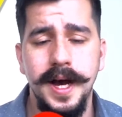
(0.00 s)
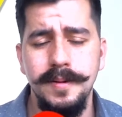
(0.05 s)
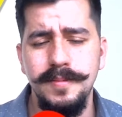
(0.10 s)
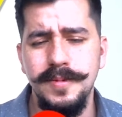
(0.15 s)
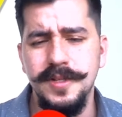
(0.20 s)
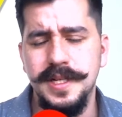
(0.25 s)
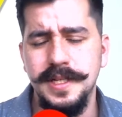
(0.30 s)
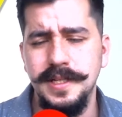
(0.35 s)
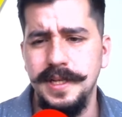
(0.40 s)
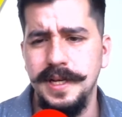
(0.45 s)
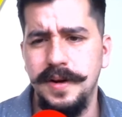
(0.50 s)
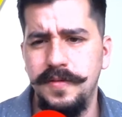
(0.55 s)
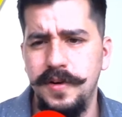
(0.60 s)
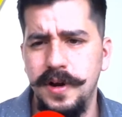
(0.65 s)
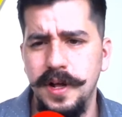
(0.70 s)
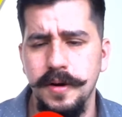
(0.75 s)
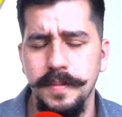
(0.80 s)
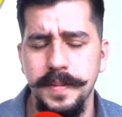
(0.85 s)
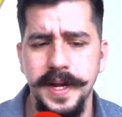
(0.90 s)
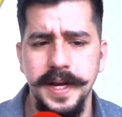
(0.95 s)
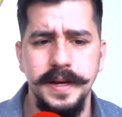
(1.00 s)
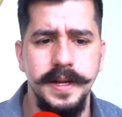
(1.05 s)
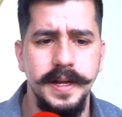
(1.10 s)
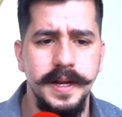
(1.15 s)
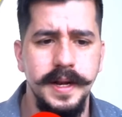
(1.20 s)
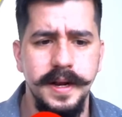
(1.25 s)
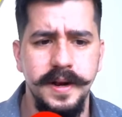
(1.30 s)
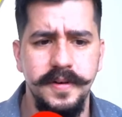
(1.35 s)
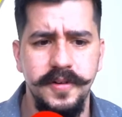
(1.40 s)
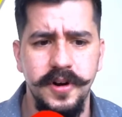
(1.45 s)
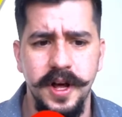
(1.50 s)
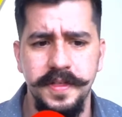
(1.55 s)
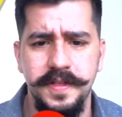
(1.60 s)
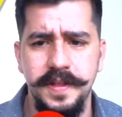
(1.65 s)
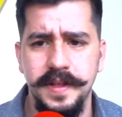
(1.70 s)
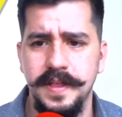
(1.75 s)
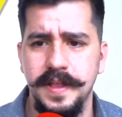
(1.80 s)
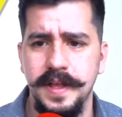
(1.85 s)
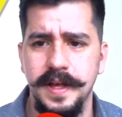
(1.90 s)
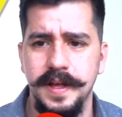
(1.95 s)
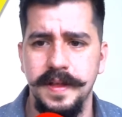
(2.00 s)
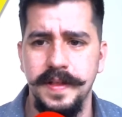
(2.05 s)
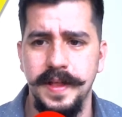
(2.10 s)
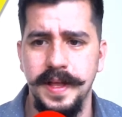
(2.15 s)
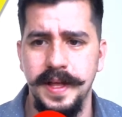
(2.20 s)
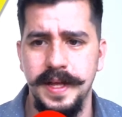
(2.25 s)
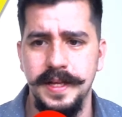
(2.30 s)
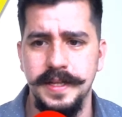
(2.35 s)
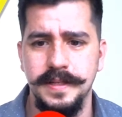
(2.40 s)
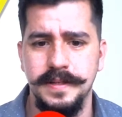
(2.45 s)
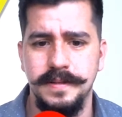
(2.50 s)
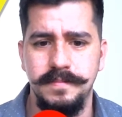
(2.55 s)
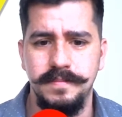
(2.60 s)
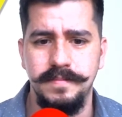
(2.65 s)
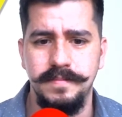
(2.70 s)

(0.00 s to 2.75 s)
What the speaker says: Just because you never know, man. You never know. I think that his